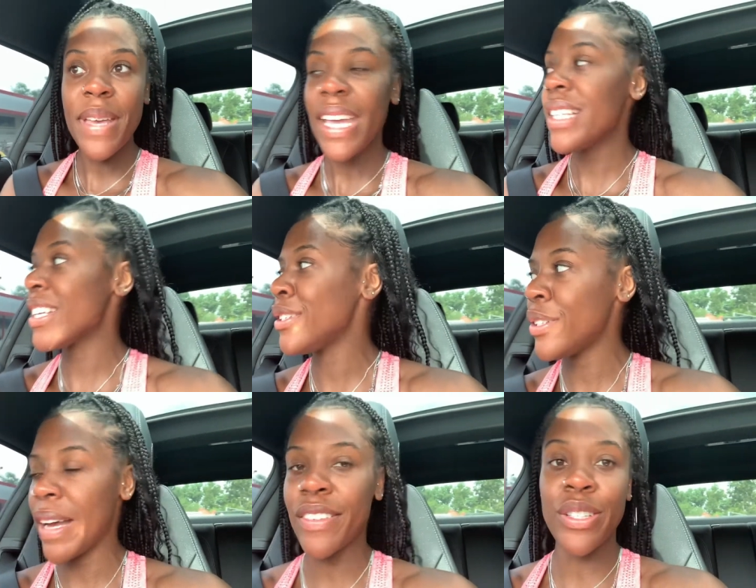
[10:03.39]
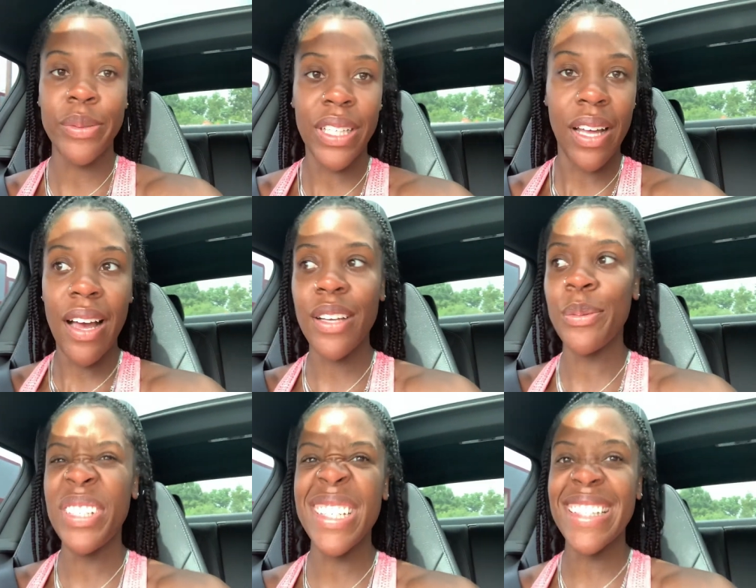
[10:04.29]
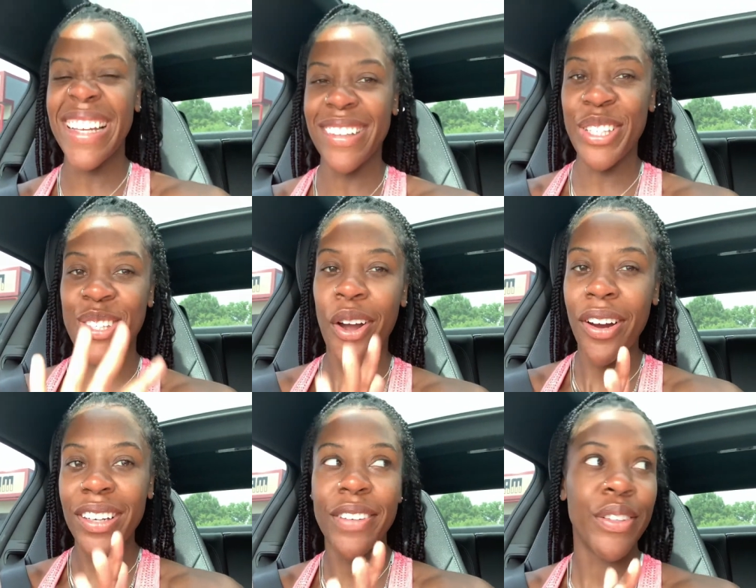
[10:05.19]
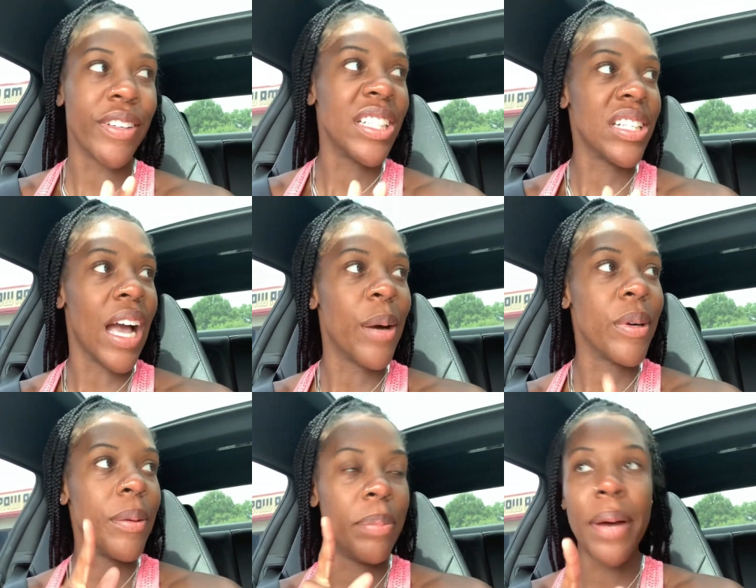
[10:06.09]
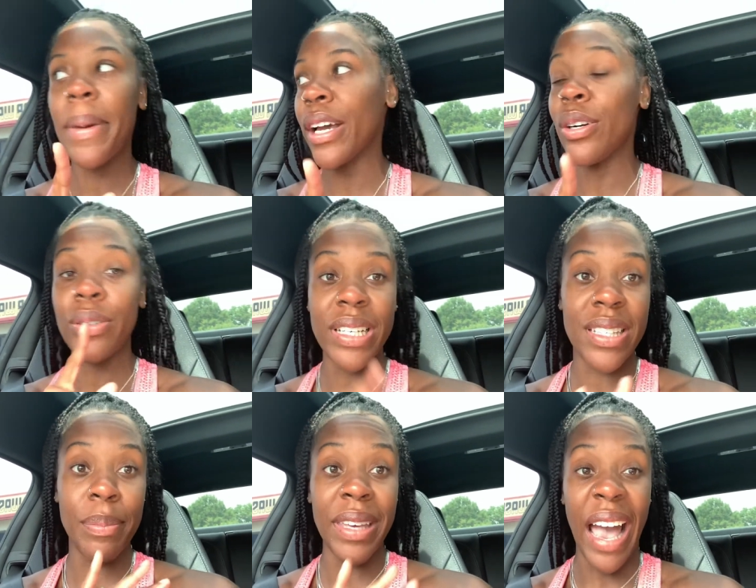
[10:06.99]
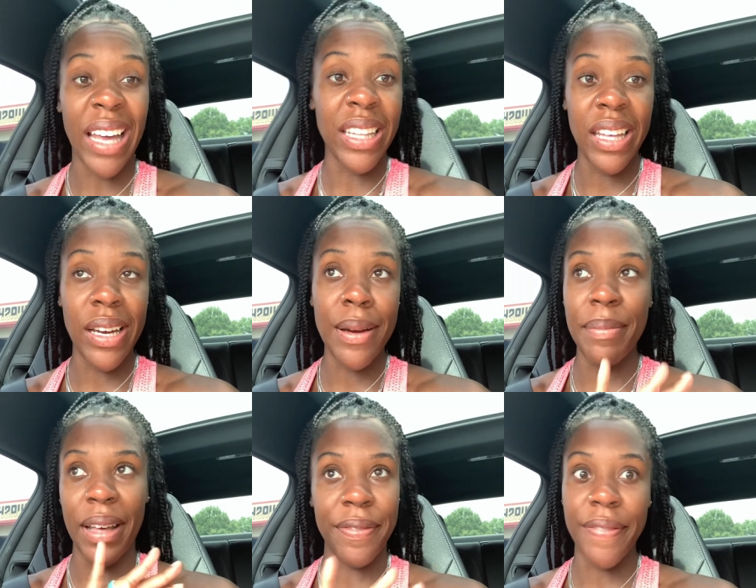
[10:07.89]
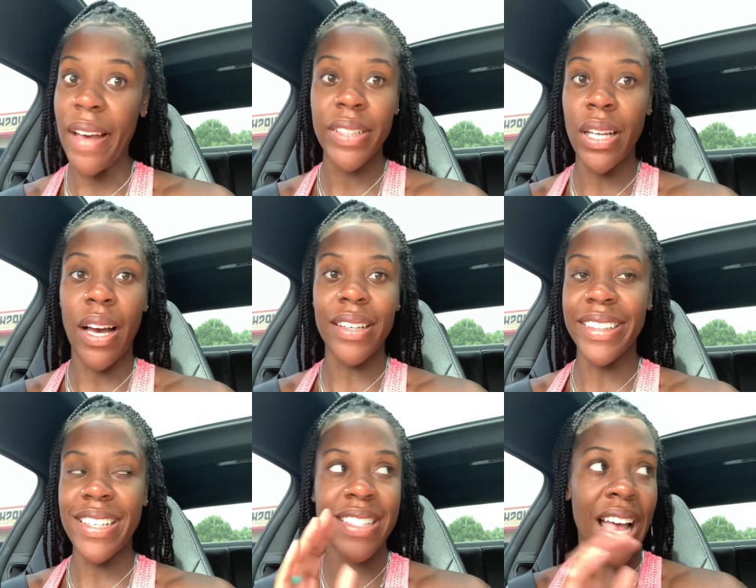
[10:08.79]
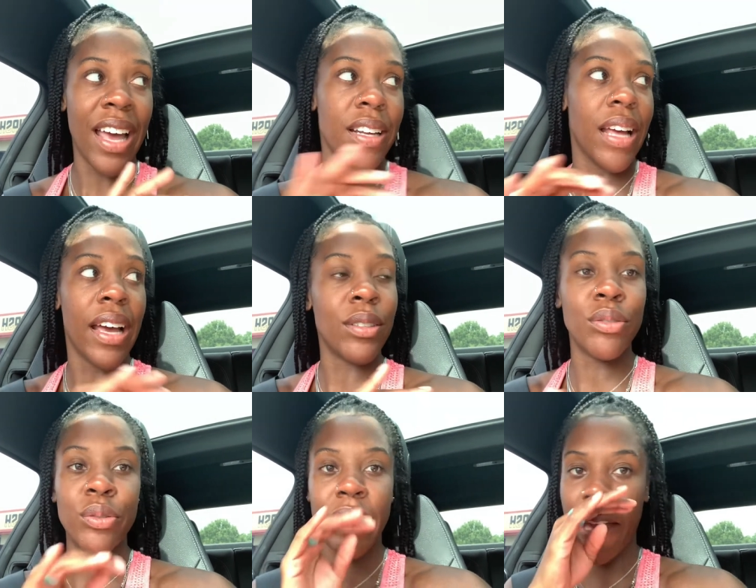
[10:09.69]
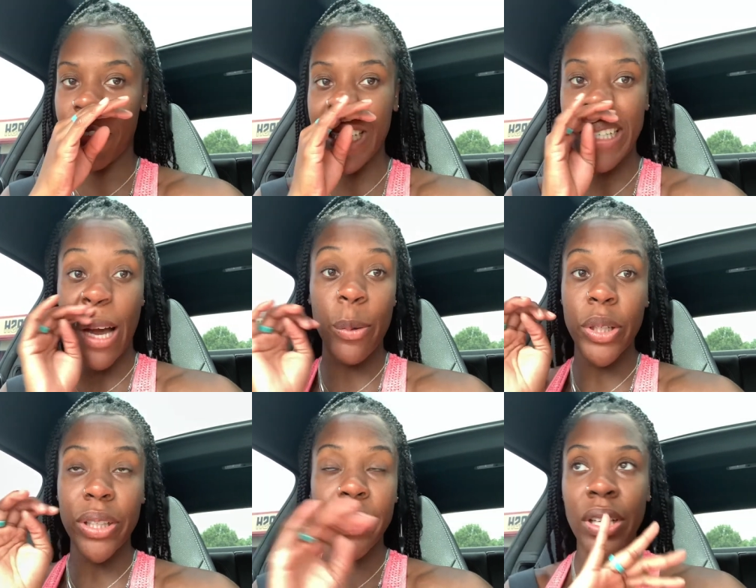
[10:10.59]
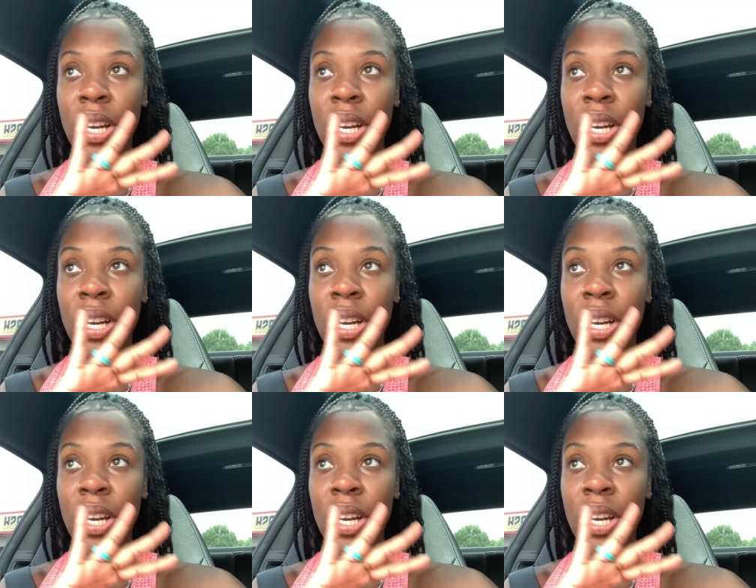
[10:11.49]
It's a little after 2 o'clock, which is like the start of the rush hour, but my goal is to be out of there by 5 o'clock because I don't do that rush hour